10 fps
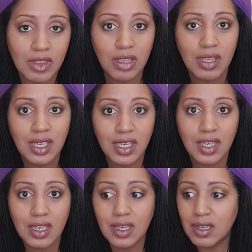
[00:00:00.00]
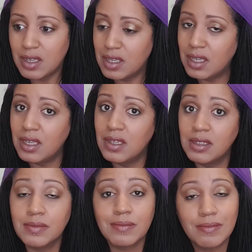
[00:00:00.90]

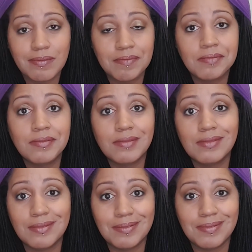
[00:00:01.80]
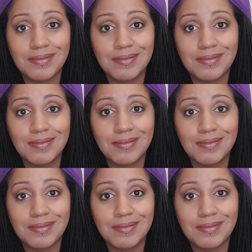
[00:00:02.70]
Nobody speaks.